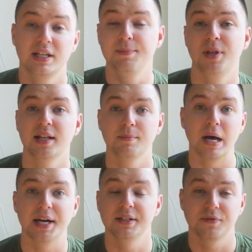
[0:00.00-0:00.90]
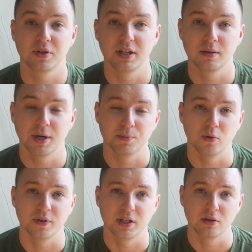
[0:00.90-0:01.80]
keep that in mind if you're thinking about
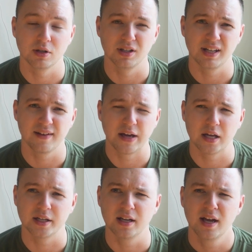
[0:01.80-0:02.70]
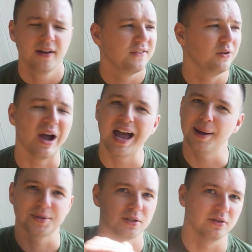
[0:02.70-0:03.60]
moving near the Lehigh Valley. If you
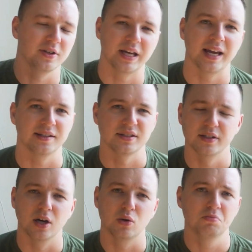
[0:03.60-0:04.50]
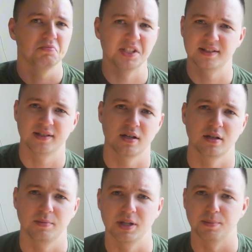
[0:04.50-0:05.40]
absolutely hate snow, this isn't
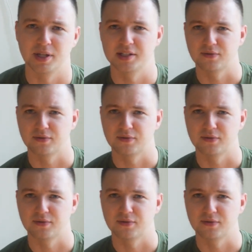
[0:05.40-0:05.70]
going to be the place